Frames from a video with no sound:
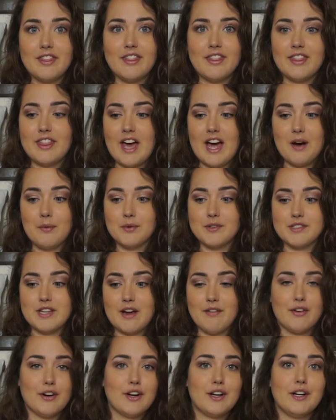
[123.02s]
that was
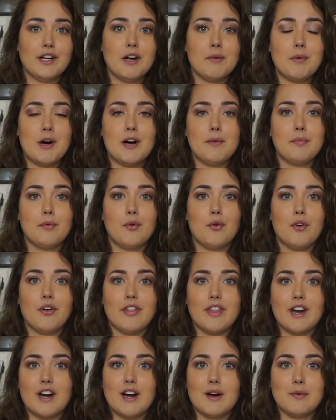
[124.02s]
ever going to come up or
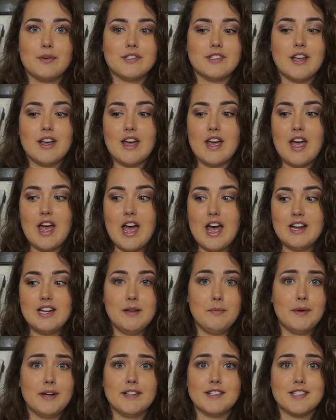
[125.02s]
that I was
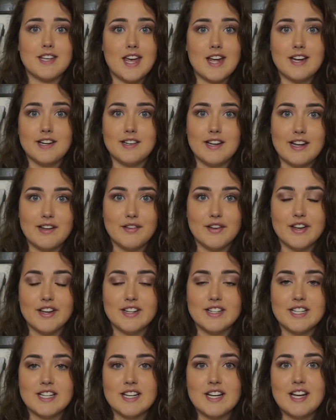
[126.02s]
any bit
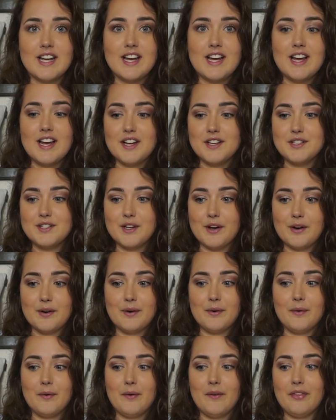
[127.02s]
Scandinavian.
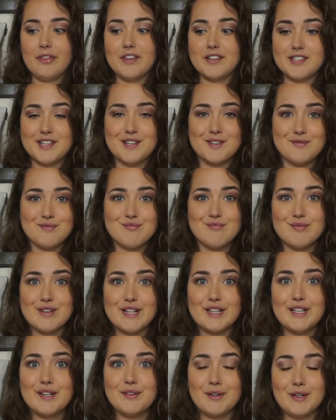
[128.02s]
So this is
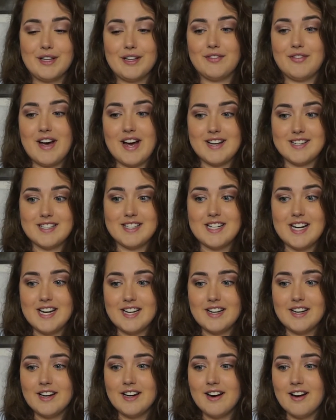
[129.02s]
really
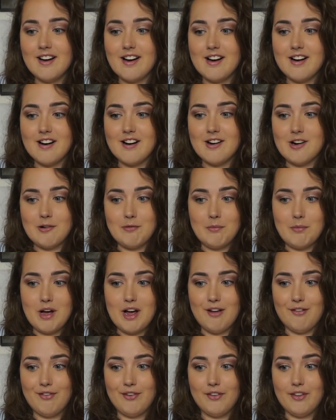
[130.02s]
fascinating.
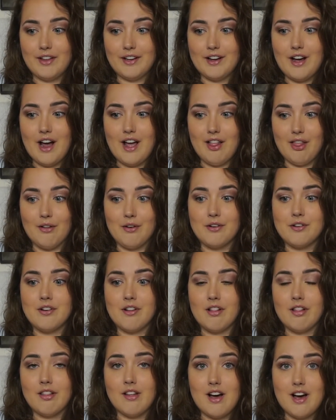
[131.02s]
I feel like I learned
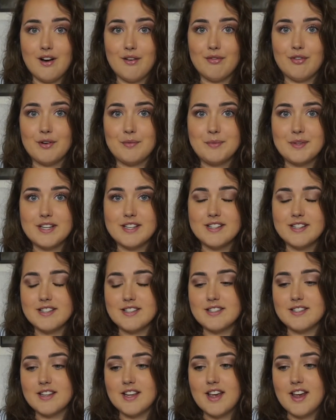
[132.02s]
a lot from
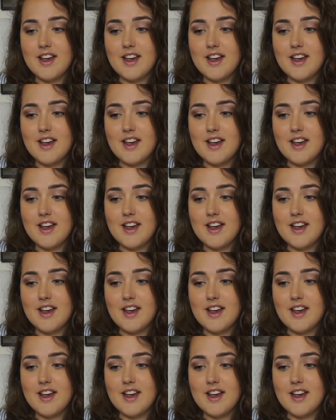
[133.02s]
this.